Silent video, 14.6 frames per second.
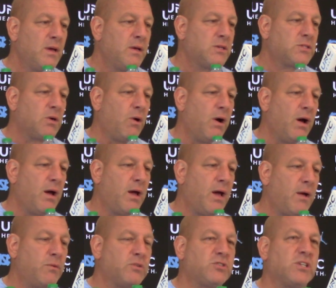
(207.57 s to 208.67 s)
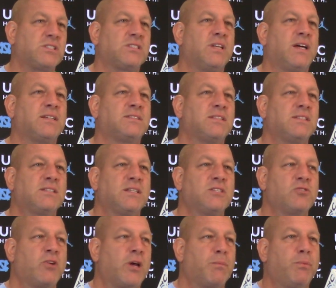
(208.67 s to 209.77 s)
So it was just nice to see
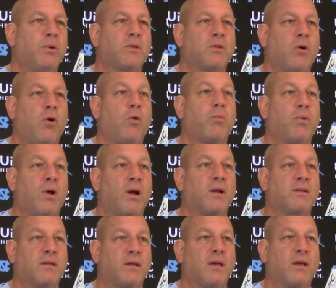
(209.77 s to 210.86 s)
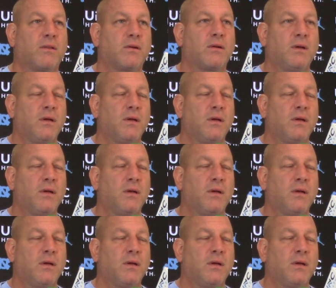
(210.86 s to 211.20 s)
Drake put the whole product together.